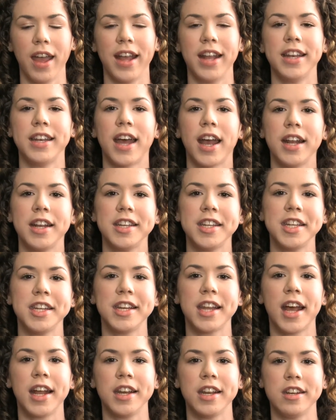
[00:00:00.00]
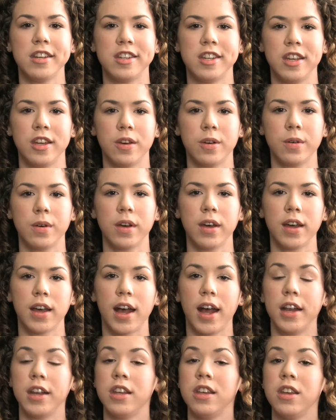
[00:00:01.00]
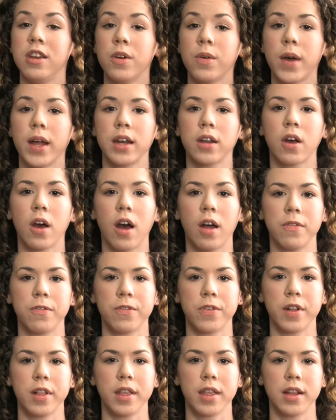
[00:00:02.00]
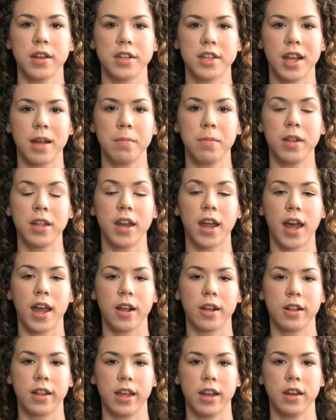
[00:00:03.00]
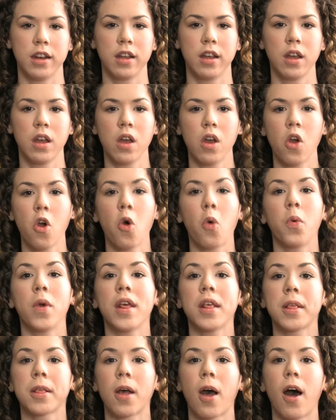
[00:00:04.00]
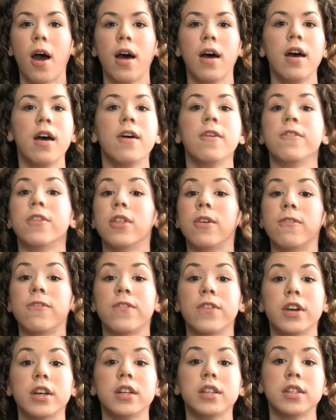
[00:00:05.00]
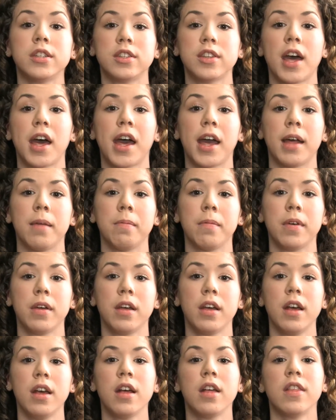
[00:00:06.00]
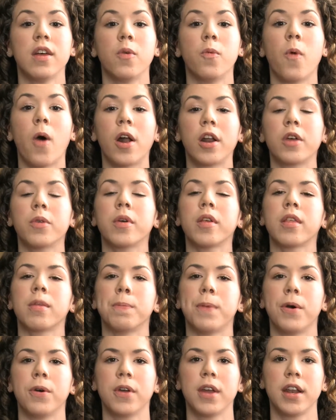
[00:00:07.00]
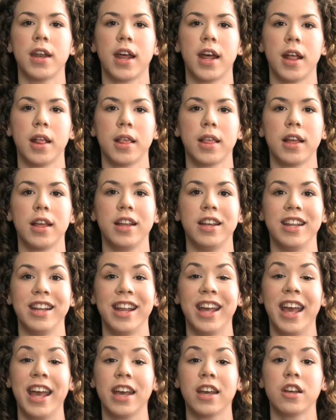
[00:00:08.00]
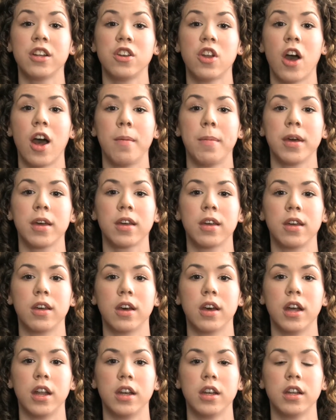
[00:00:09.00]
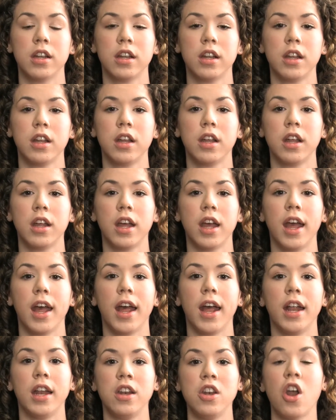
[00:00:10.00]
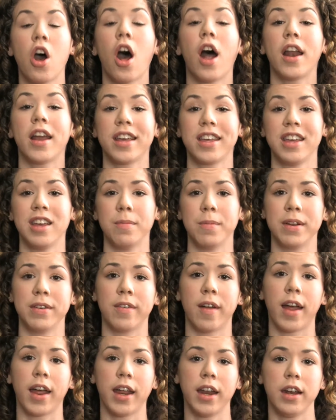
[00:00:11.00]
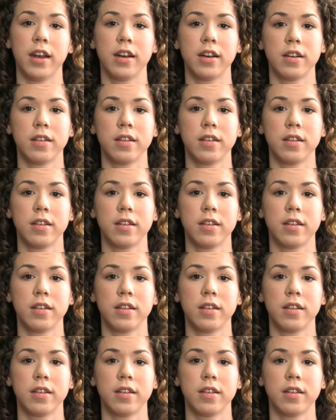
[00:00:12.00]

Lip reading: In 1992, at a UN conference in Dublin, Ireland, we saw for the first time that water was spoken as an economic good and not a human right.